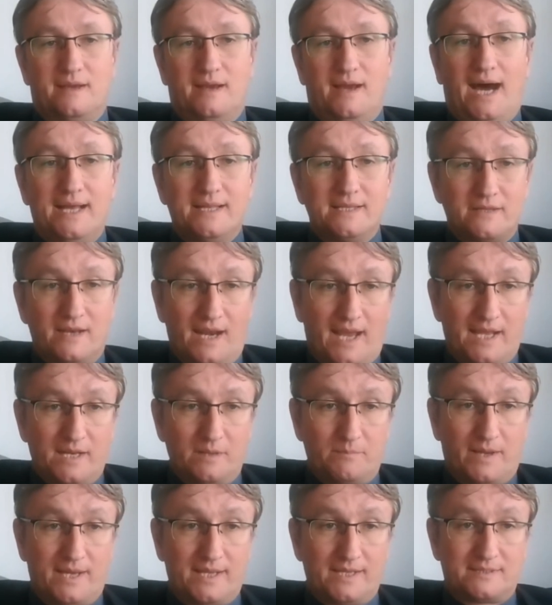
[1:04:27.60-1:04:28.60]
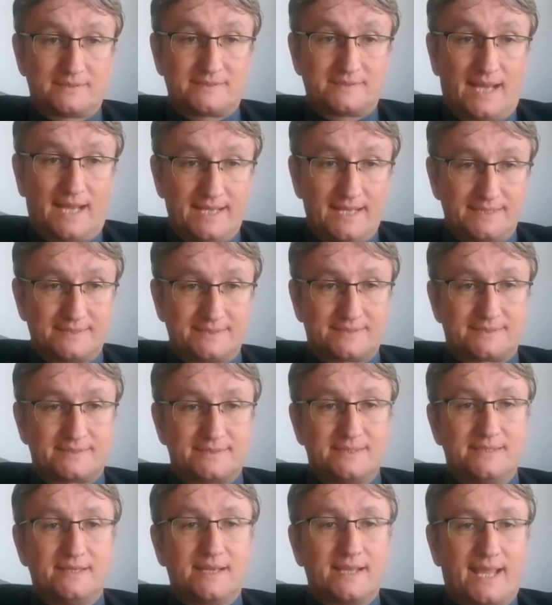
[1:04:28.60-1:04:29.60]
underlined by the science,
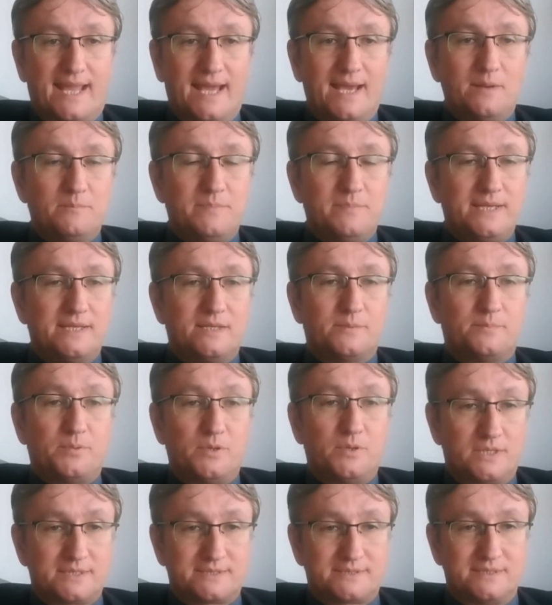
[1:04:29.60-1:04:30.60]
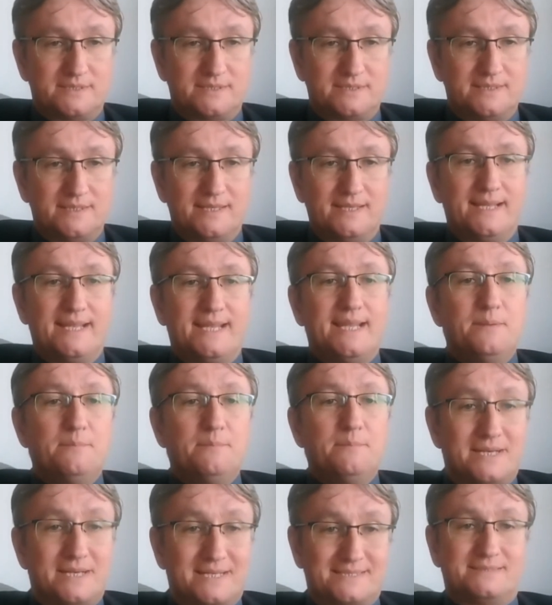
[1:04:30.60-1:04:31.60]
can be the person
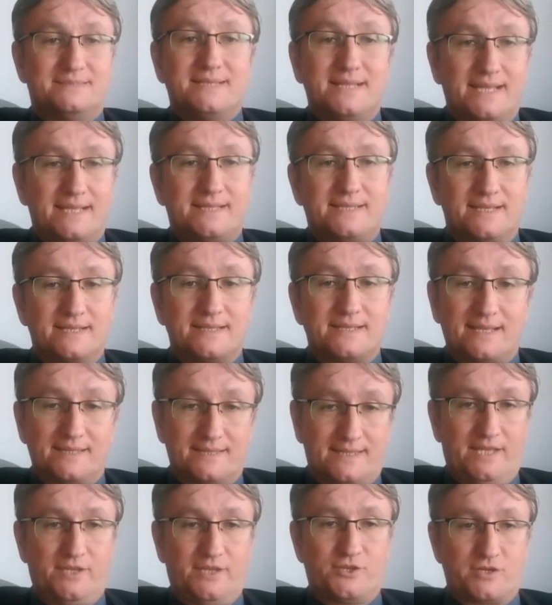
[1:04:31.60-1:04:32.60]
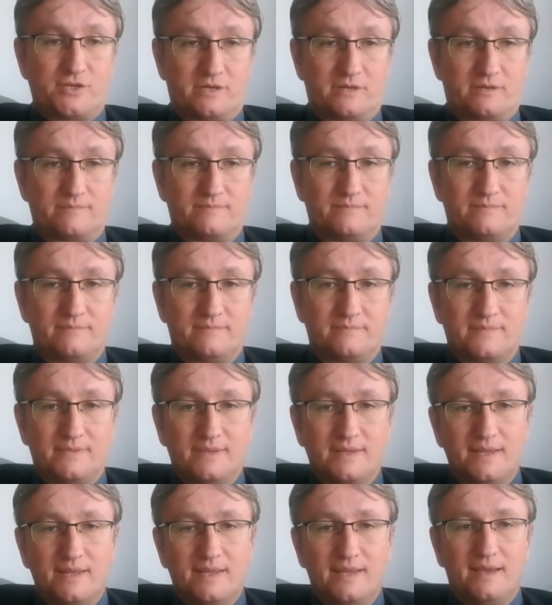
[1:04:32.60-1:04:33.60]
impersonating that danger
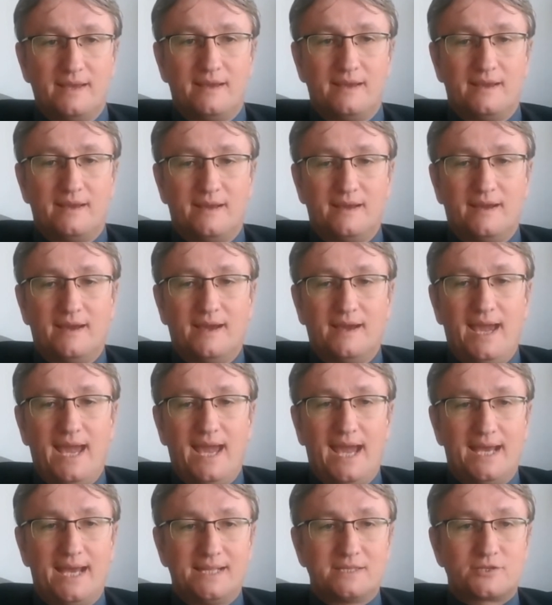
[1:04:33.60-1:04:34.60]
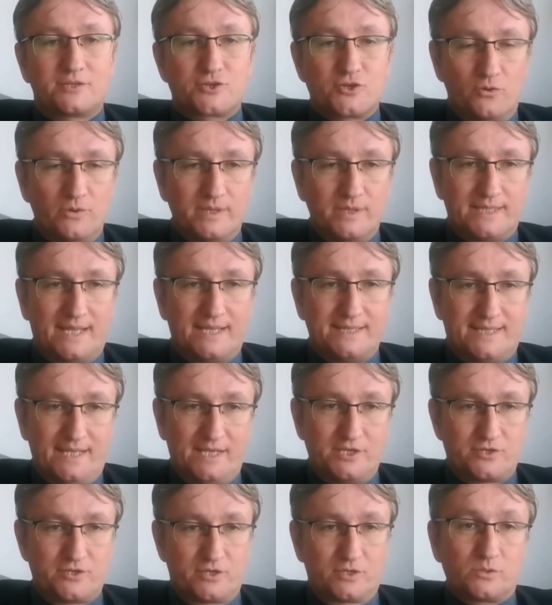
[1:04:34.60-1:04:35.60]
and showing that
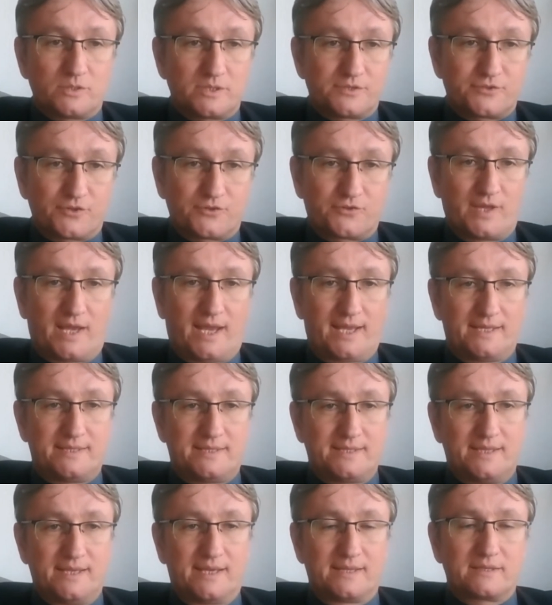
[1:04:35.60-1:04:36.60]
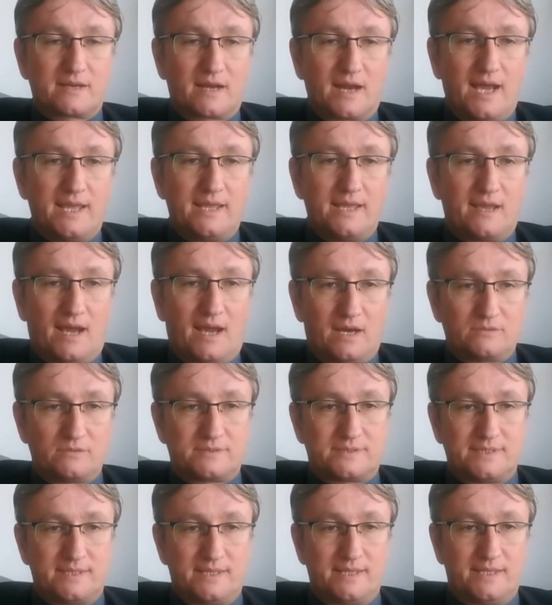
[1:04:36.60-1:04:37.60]
danger to the society and crying
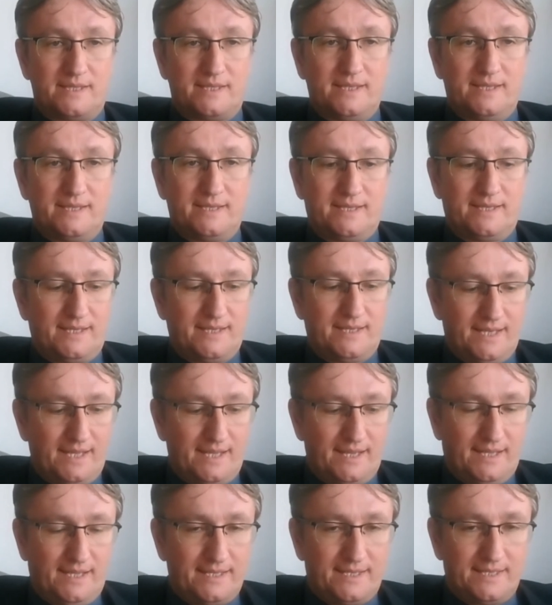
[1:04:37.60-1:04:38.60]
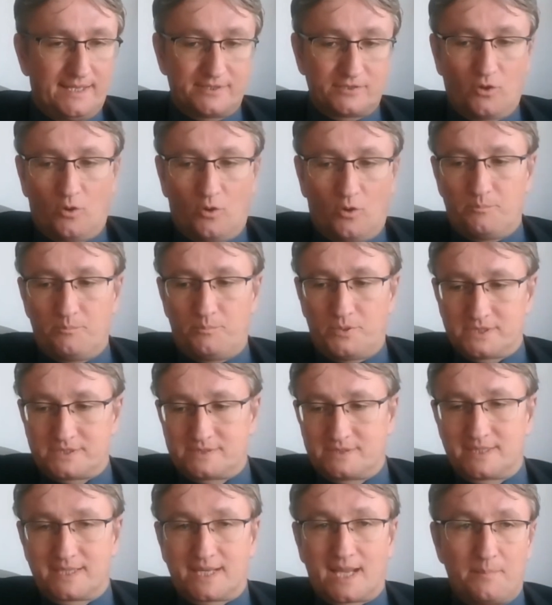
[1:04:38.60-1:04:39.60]
out in his own
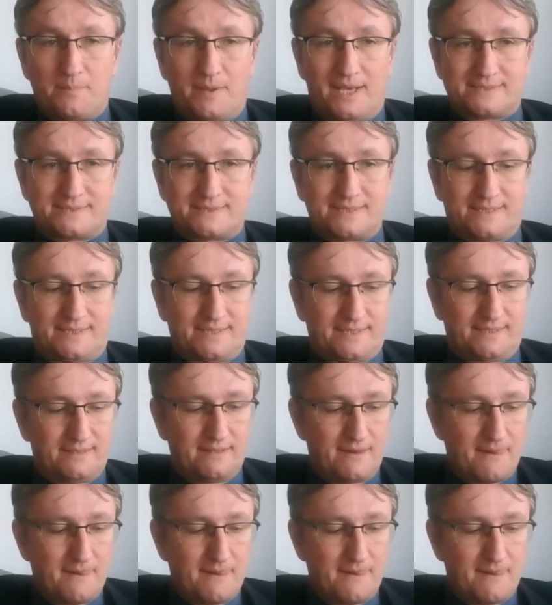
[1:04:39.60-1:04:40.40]
personal capacity